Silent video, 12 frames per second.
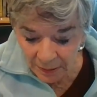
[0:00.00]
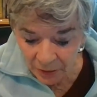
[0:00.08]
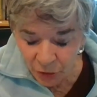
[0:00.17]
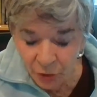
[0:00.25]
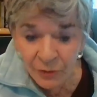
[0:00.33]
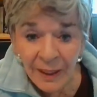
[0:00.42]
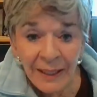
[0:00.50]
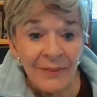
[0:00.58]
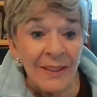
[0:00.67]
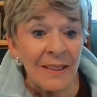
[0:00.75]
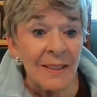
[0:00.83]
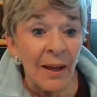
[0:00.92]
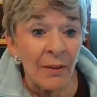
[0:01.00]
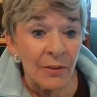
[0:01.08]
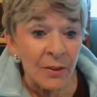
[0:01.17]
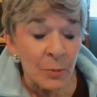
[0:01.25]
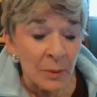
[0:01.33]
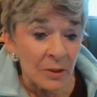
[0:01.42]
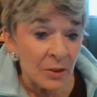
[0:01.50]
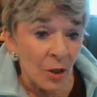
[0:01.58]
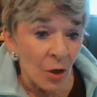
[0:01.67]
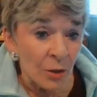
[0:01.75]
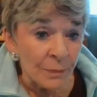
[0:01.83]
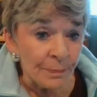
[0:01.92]
Surviving Death is what it's
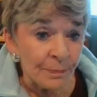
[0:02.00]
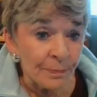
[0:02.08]
called.